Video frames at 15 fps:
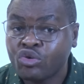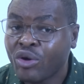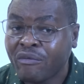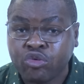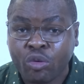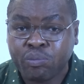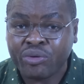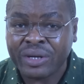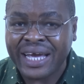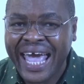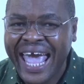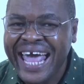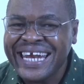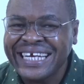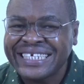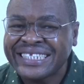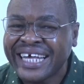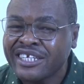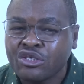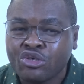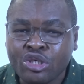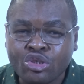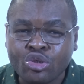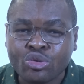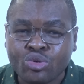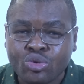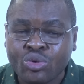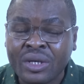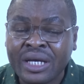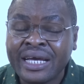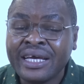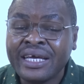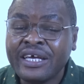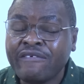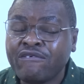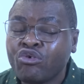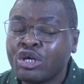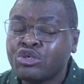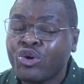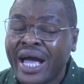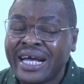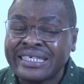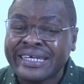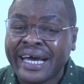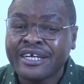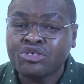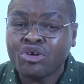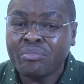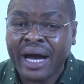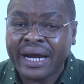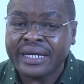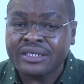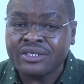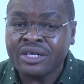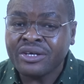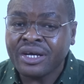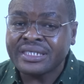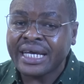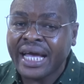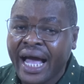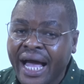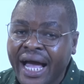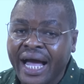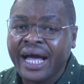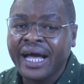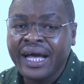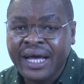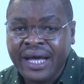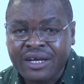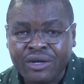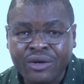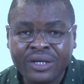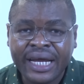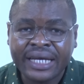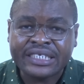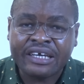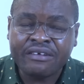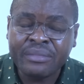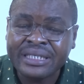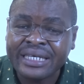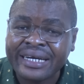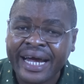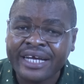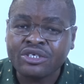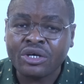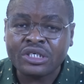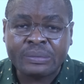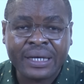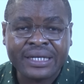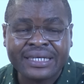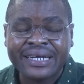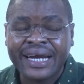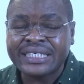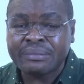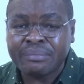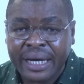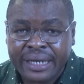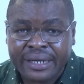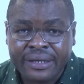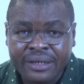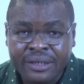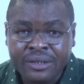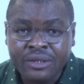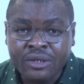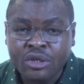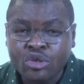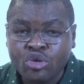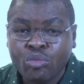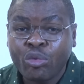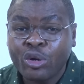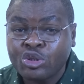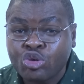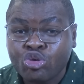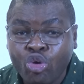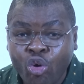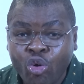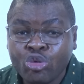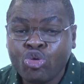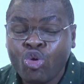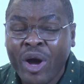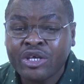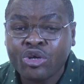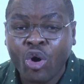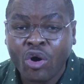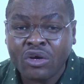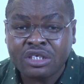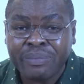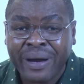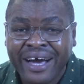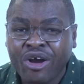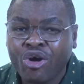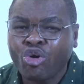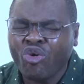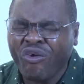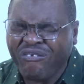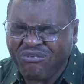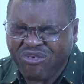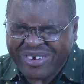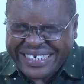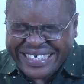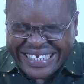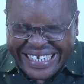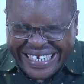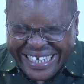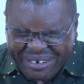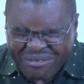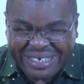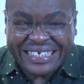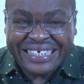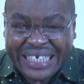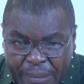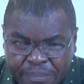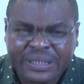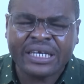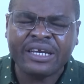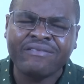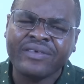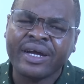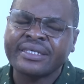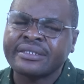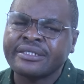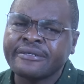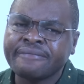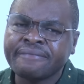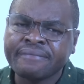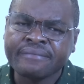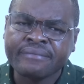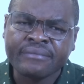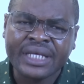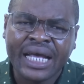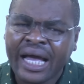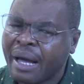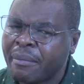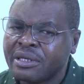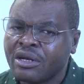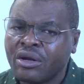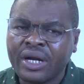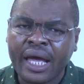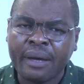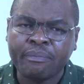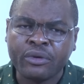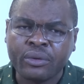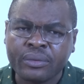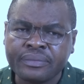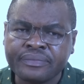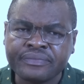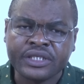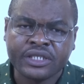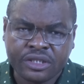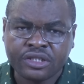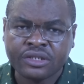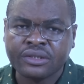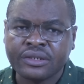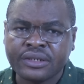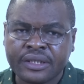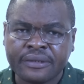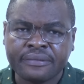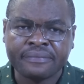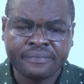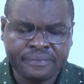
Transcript: You have to pray. Anything that you need to do, if you want to enter into marriage, don't just say, God has given me the right husband and the right man. You must go, you and your husband, go for deep deliverance. And the Lord help you in Jesus' name.